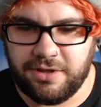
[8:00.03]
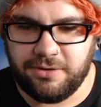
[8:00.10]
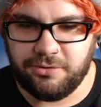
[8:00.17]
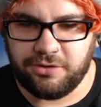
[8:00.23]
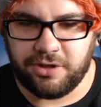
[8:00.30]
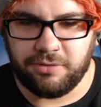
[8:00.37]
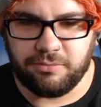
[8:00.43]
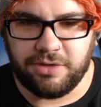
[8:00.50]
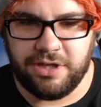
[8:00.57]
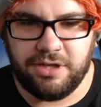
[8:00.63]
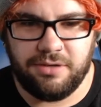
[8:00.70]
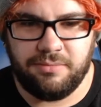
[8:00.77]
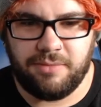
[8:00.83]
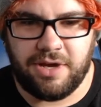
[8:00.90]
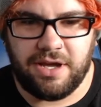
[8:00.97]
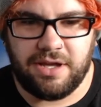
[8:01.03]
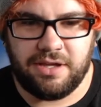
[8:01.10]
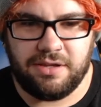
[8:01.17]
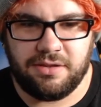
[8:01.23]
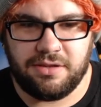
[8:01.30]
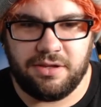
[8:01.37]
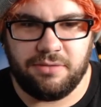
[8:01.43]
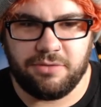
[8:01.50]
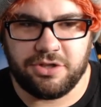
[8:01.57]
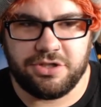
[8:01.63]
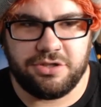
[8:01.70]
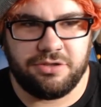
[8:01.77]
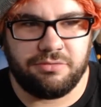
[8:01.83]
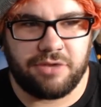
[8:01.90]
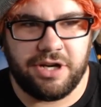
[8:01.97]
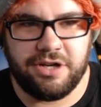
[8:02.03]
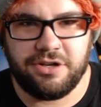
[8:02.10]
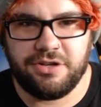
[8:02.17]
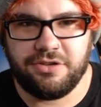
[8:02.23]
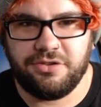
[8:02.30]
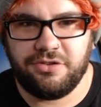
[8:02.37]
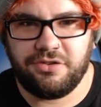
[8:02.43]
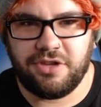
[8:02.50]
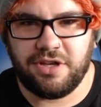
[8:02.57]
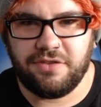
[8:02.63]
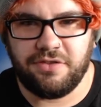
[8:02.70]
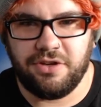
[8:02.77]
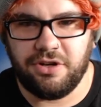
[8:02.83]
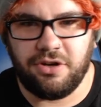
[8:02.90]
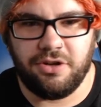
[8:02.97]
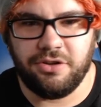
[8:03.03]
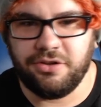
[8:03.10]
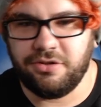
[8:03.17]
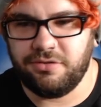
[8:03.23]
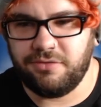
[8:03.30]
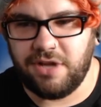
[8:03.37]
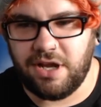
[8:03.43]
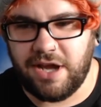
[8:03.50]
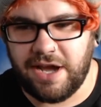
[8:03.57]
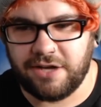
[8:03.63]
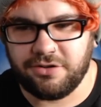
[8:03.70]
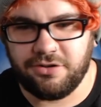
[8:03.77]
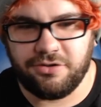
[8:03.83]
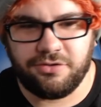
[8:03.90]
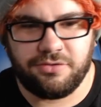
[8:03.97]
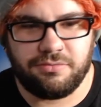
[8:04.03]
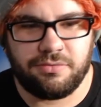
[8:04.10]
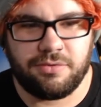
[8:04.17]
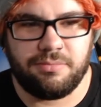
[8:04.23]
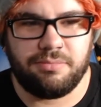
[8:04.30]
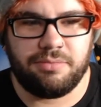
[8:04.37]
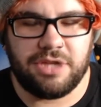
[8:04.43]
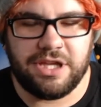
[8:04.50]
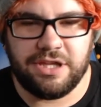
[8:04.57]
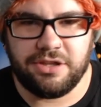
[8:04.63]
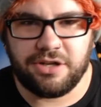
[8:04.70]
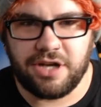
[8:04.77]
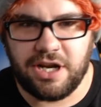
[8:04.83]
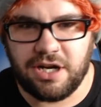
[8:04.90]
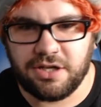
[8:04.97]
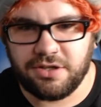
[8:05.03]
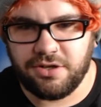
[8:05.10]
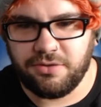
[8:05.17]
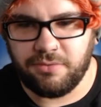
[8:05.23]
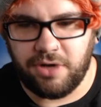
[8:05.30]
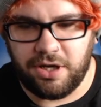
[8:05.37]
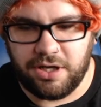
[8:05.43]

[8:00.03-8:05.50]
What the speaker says: think it was like written by the original writers and stuff, and all the actors were playing their characters and